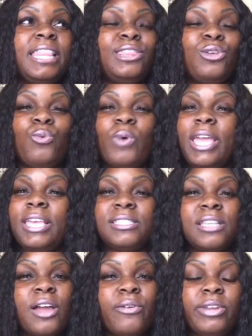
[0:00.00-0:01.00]
the way is
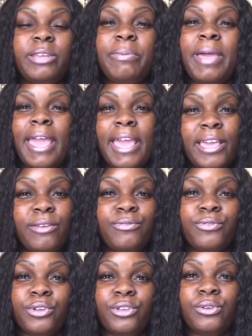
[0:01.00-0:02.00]
already paved
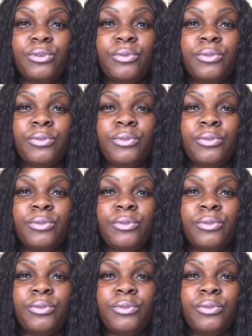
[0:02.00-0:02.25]
for you.